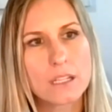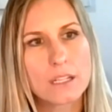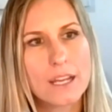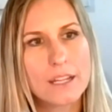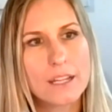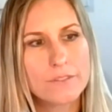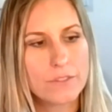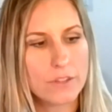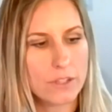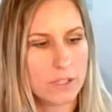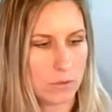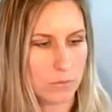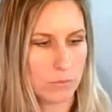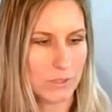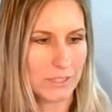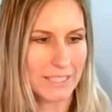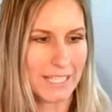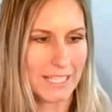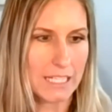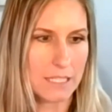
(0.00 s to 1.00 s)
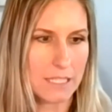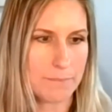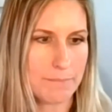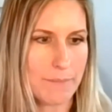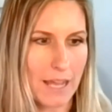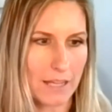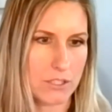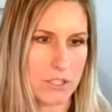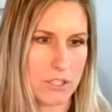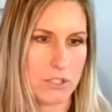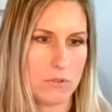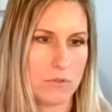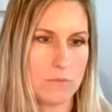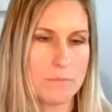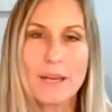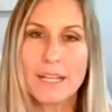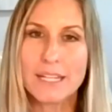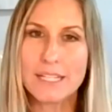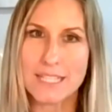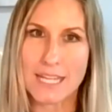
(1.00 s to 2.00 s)
kind of relate it back to
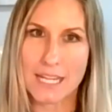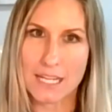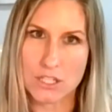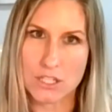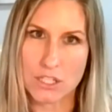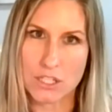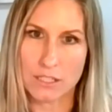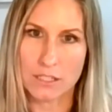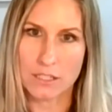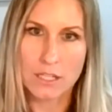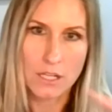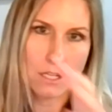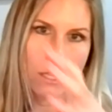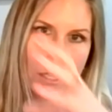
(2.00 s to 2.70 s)
meditation.